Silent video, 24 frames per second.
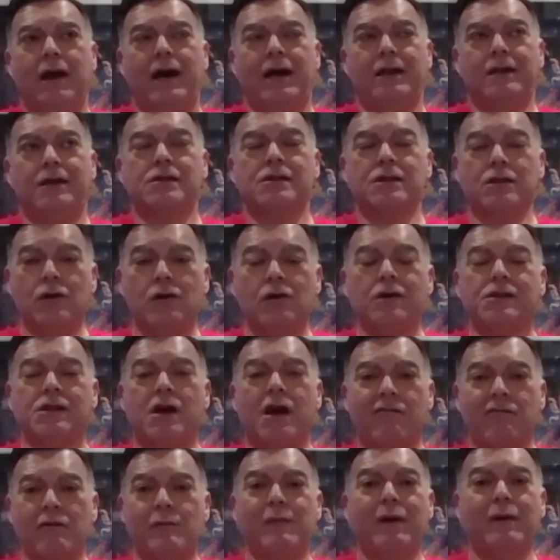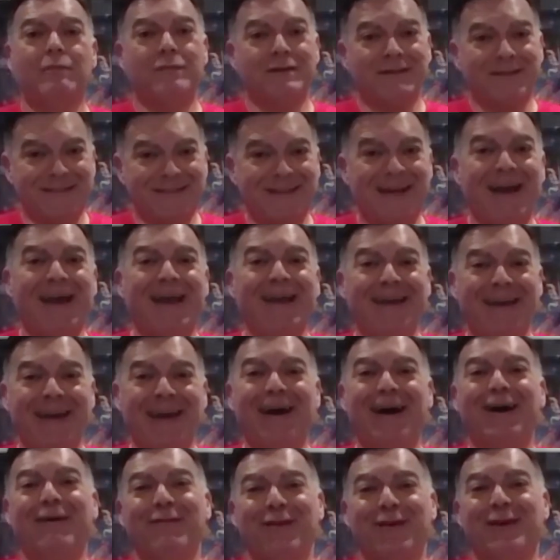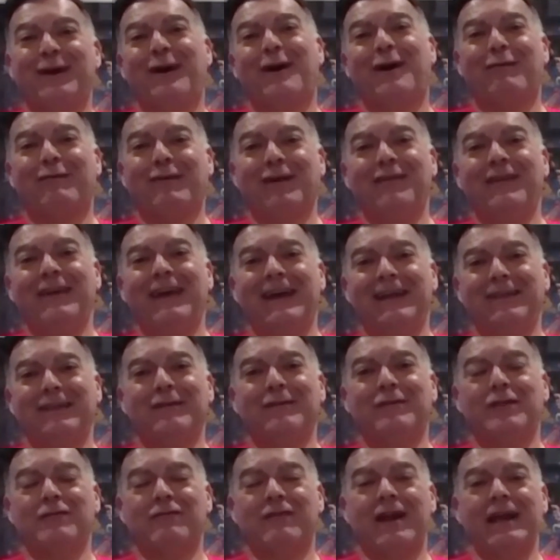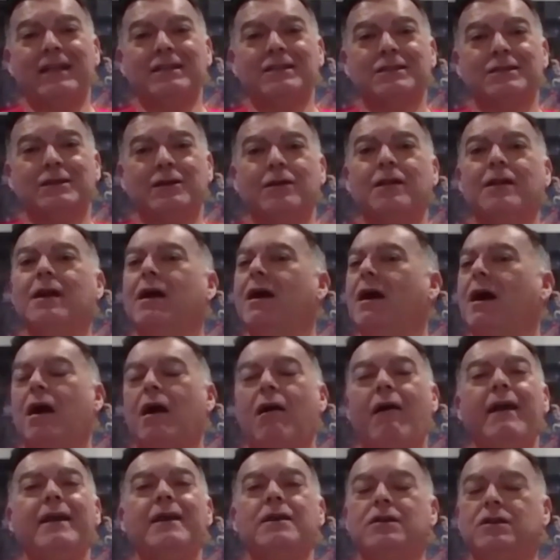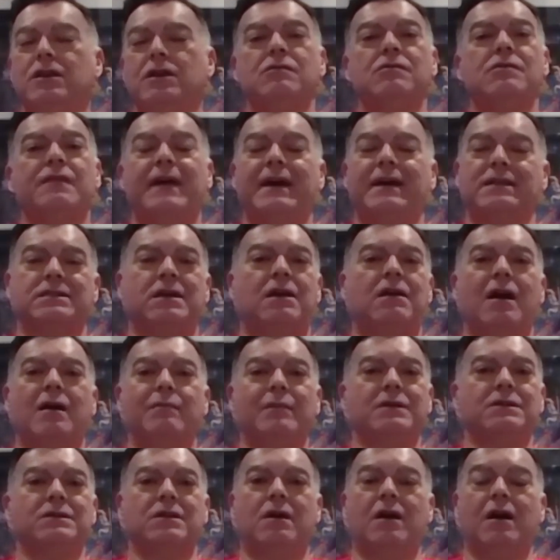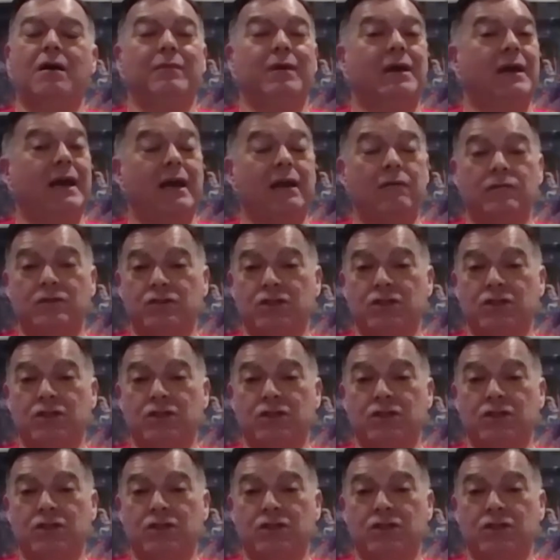And as long as I remember to take it out of the car at the end of the rental, I can use that time and time again.